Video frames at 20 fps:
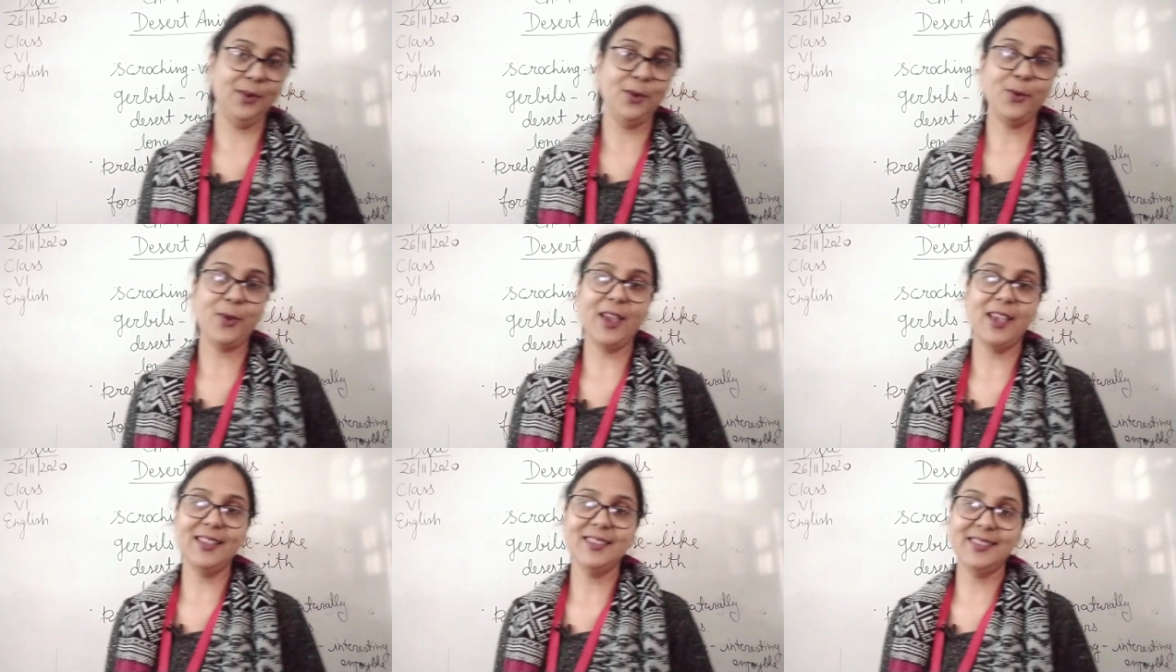You
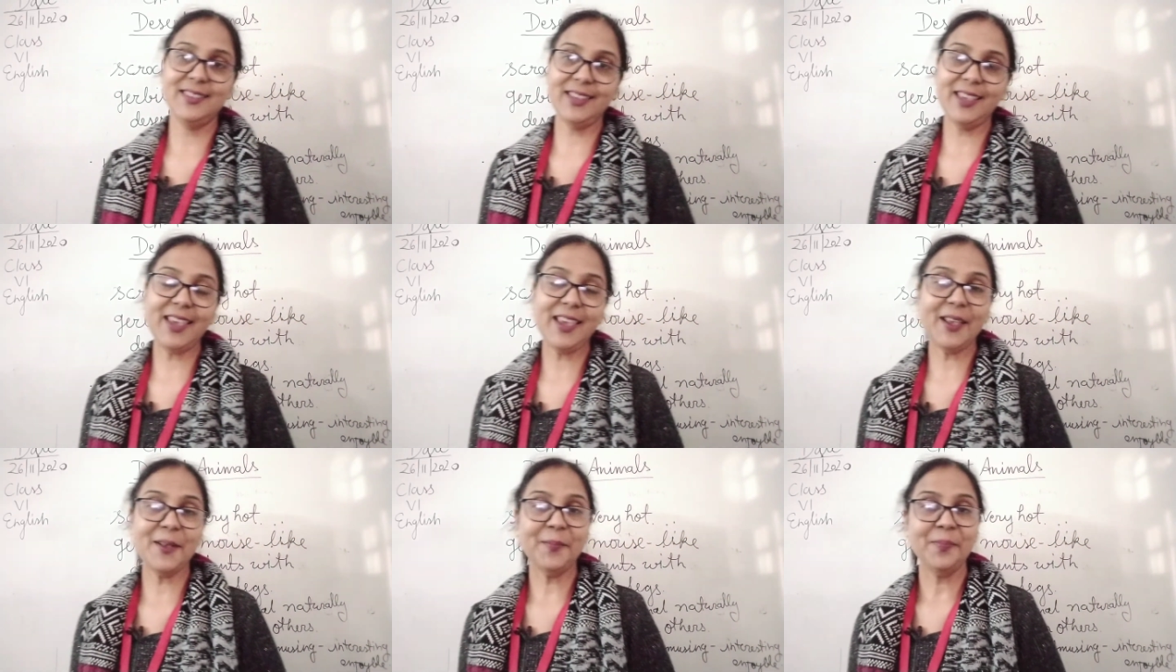can
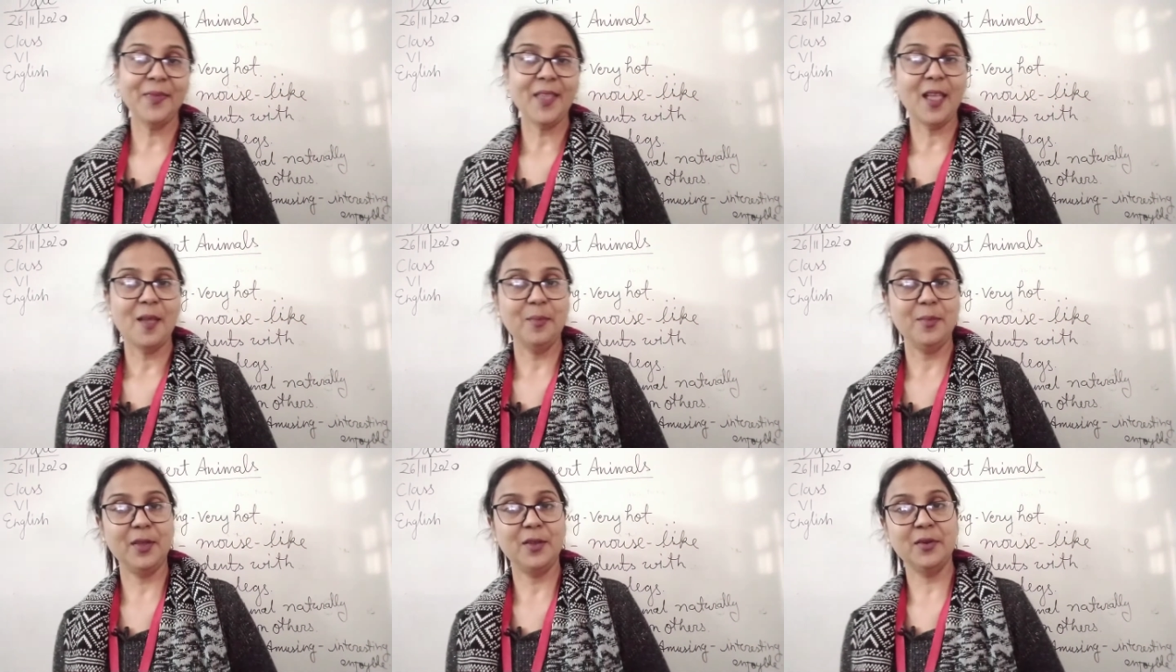see,
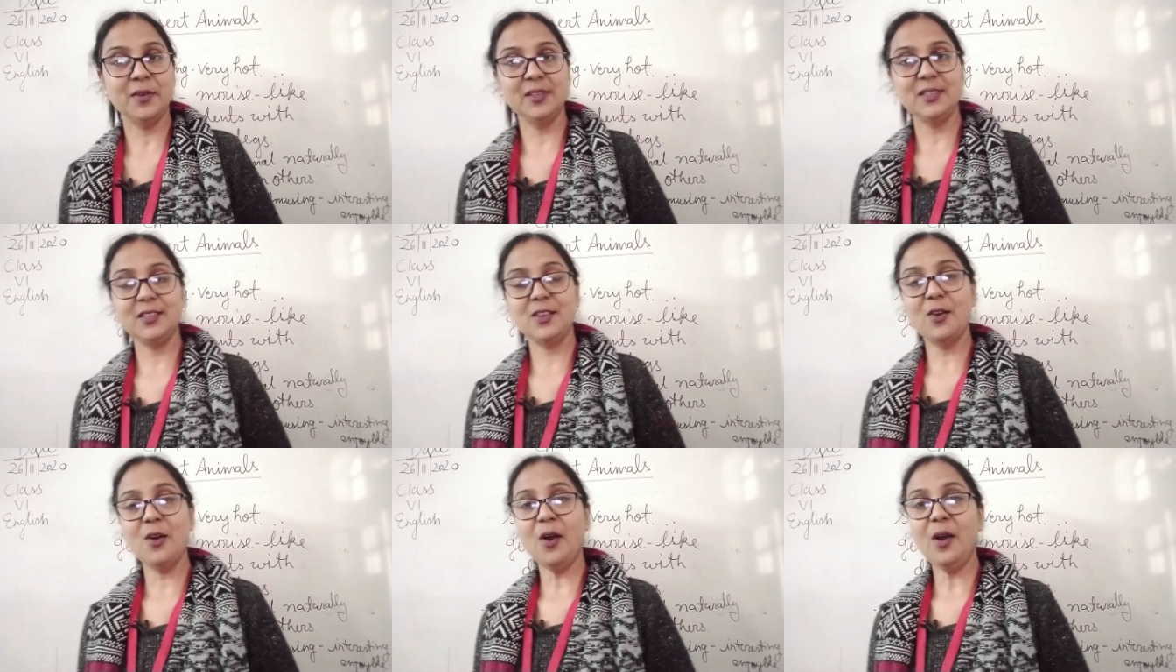
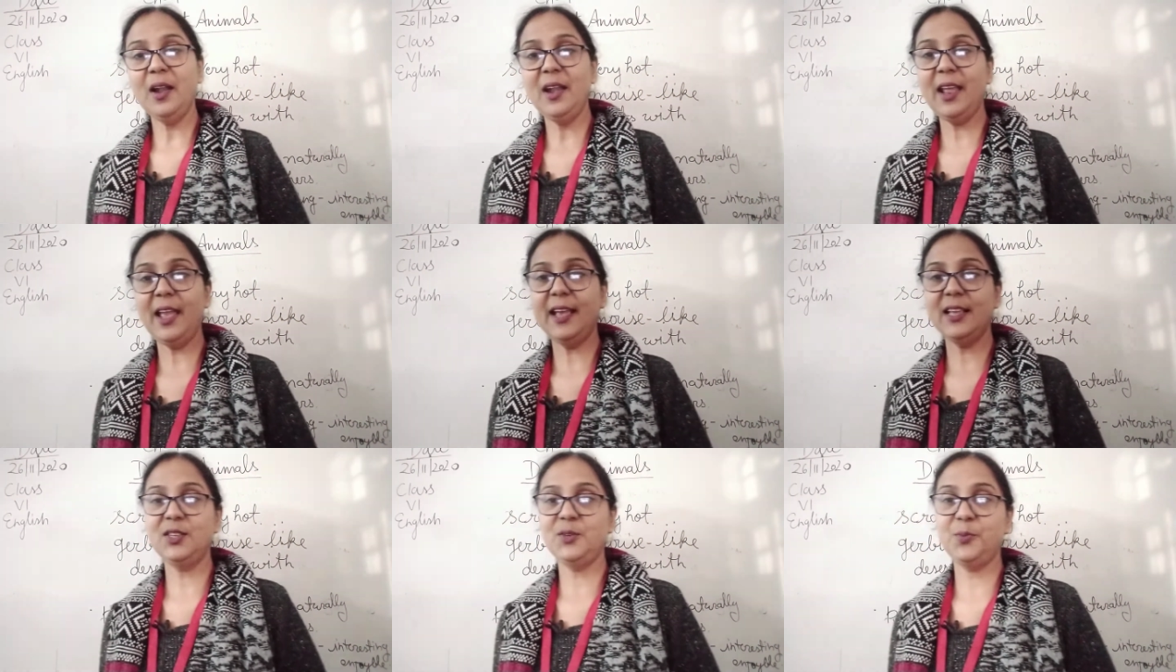because God
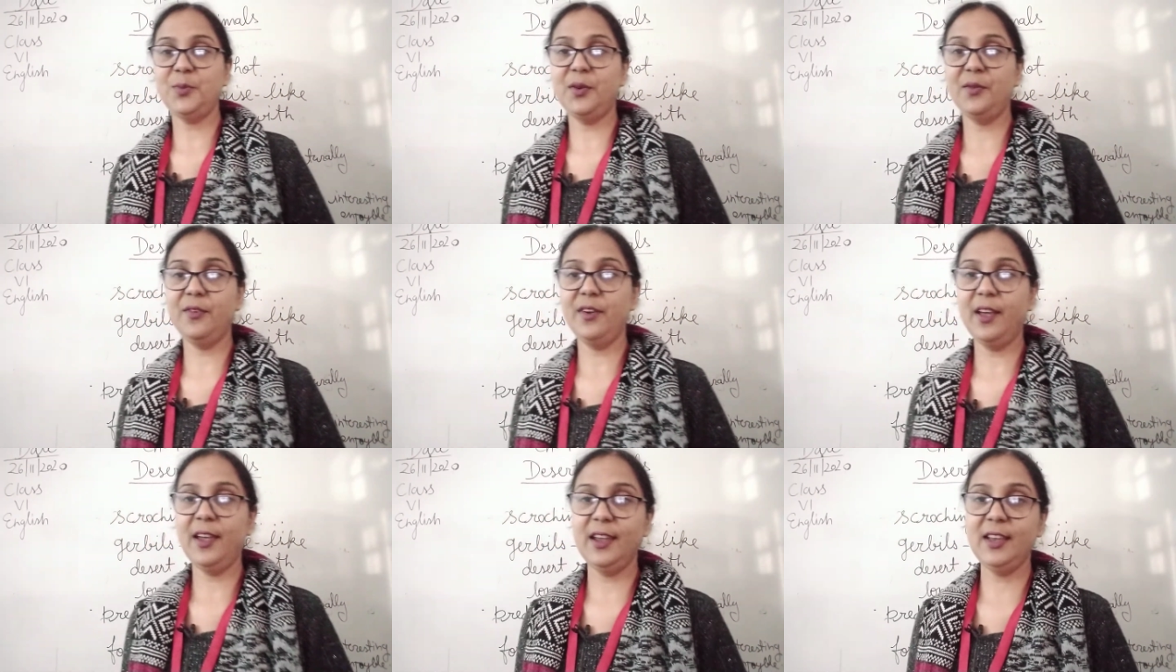has
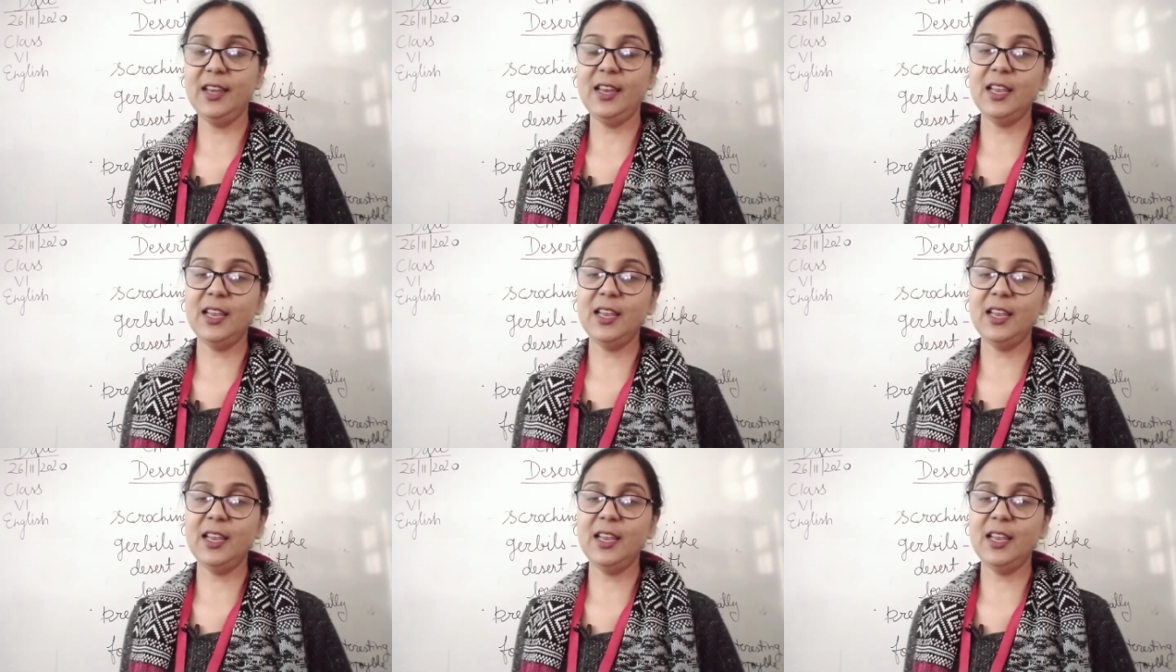provided